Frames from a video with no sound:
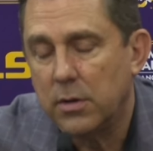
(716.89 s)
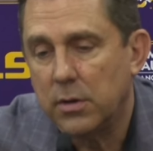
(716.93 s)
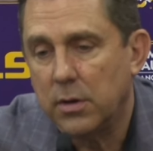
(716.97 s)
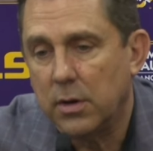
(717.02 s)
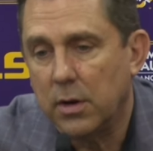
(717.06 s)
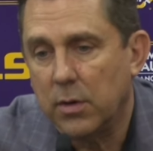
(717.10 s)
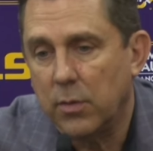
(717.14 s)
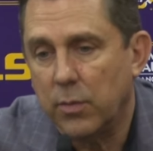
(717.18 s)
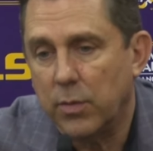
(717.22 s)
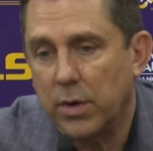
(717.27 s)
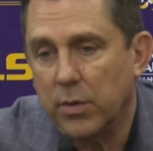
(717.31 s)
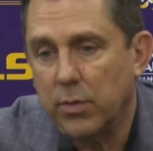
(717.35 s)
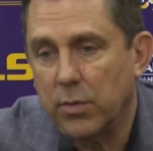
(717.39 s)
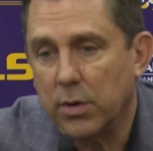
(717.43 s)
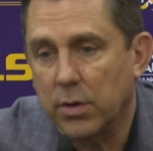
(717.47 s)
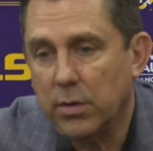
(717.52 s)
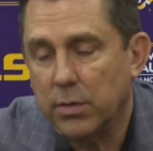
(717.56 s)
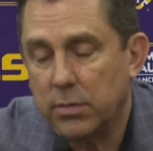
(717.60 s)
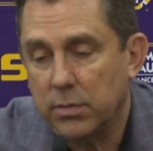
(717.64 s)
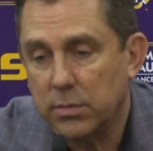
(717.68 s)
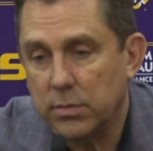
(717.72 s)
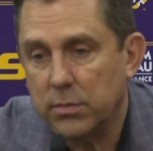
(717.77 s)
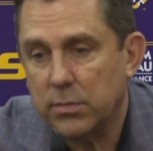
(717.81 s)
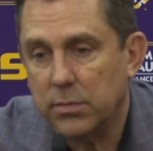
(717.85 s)
You know, we
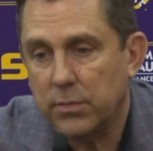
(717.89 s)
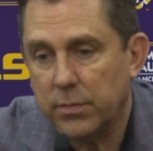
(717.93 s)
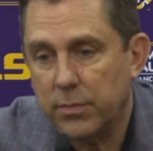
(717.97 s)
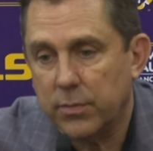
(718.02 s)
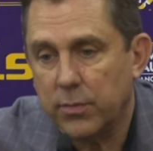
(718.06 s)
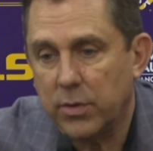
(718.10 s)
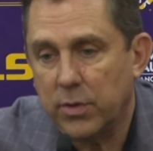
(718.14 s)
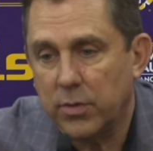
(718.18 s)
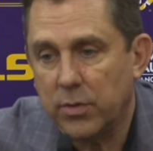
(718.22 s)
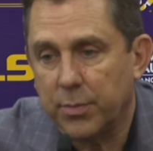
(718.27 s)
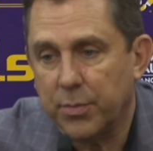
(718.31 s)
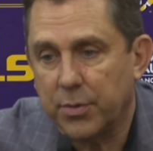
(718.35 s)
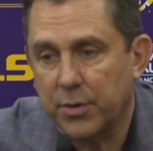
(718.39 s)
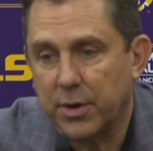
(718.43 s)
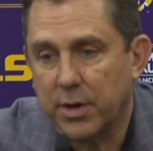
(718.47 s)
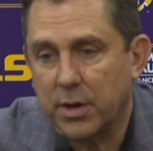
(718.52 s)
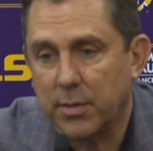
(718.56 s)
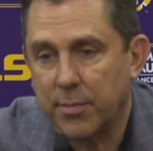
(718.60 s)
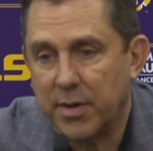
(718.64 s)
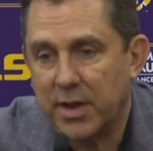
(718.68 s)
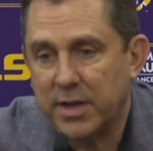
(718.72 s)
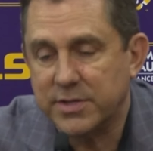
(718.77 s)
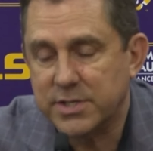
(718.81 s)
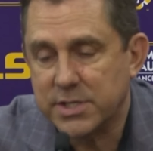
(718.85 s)
were pretty
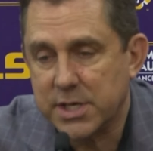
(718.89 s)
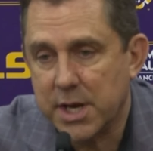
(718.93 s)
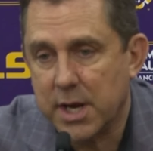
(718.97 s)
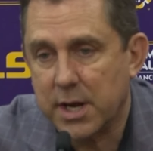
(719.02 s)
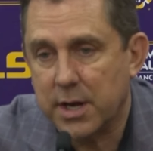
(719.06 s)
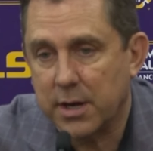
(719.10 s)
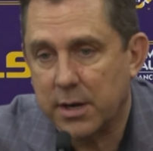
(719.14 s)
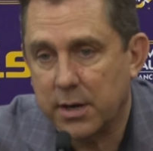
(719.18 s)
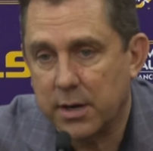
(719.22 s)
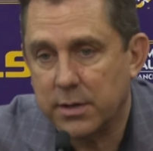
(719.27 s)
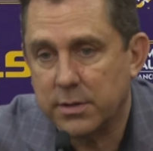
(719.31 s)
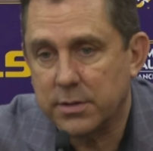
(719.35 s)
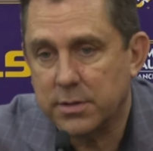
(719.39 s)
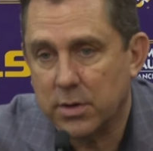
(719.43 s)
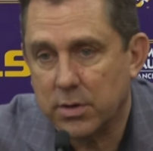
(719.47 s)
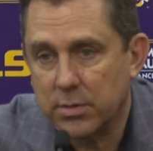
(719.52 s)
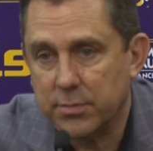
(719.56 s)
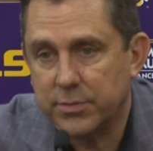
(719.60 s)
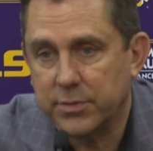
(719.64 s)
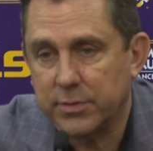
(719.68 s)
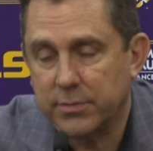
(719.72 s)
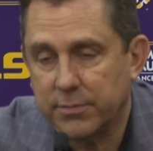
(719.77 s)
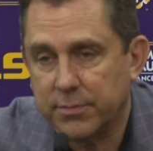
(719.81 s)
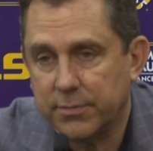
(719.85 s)
emaciated in
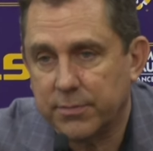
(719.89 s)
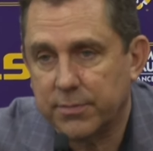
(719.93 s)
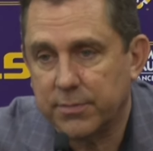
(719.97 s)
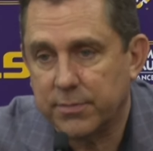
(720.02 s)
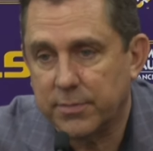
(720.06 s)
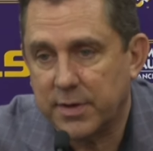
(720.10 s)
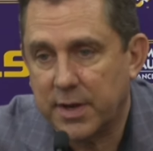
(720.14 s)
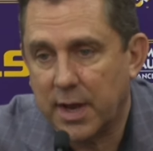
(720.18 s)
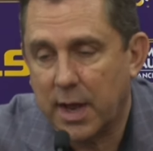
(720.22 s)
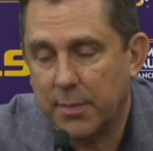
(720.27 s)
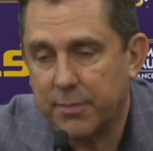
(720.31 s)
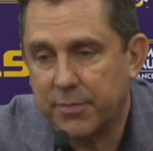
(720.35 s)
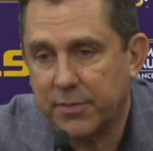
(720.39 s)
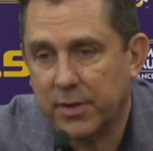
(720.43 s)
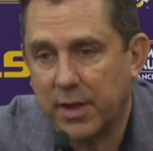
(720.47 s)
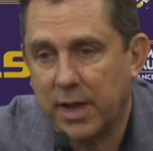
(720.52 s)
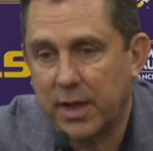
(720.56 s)
terms of depth